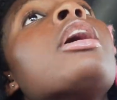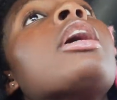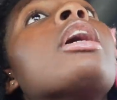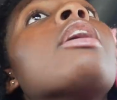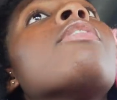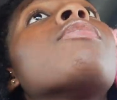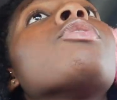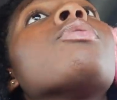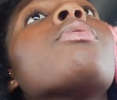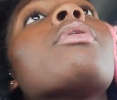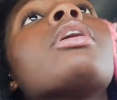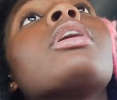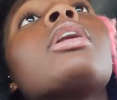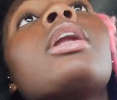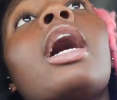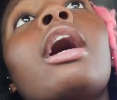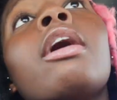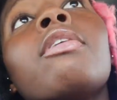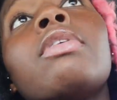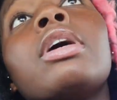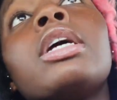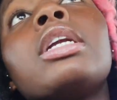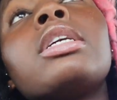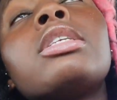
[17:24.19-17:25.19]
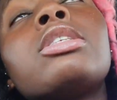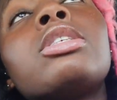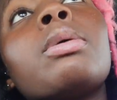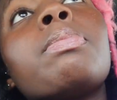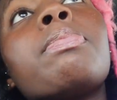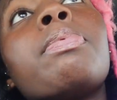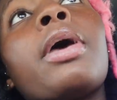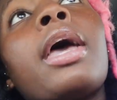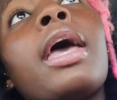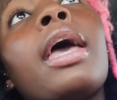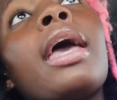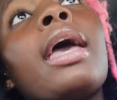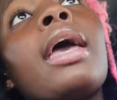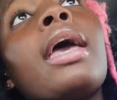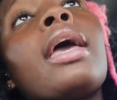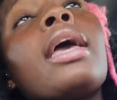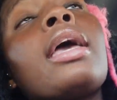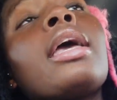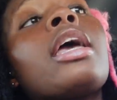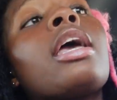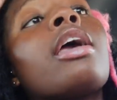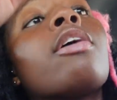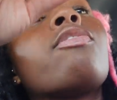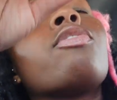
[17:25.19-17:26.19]
If you are not ready to
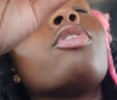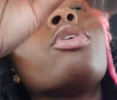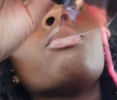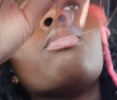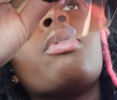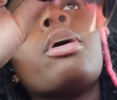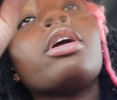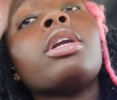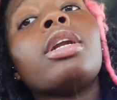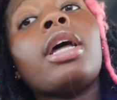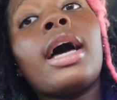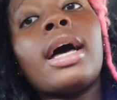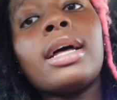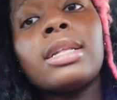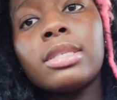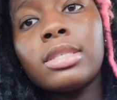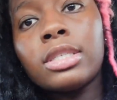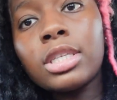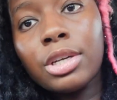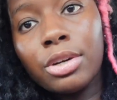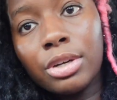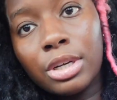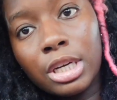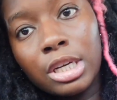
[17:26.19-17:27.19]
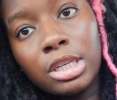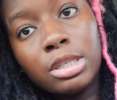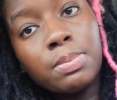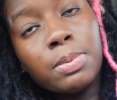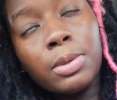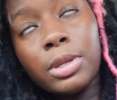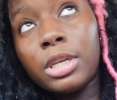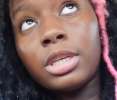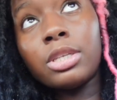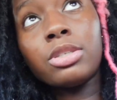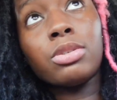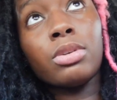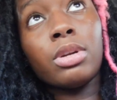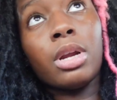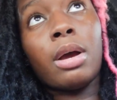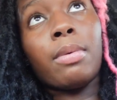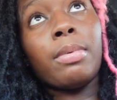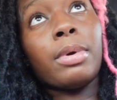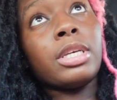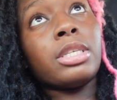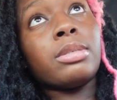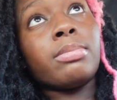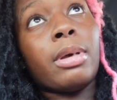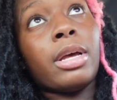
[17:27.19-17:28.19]
pay, if you are not serious, please do not
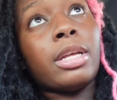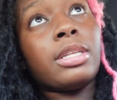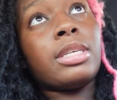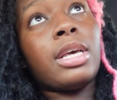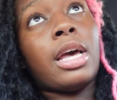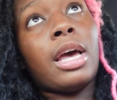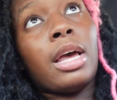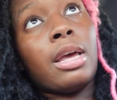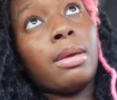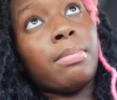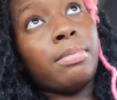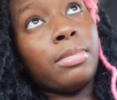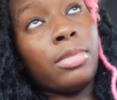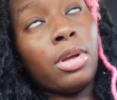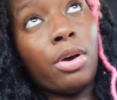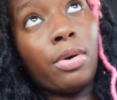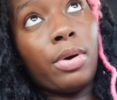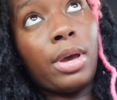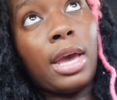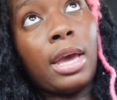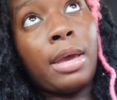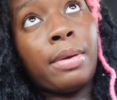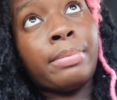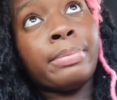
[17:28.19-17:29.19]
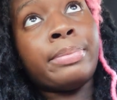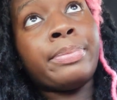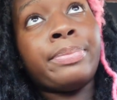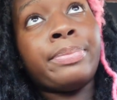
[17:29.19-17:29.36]
waste my time. Okay?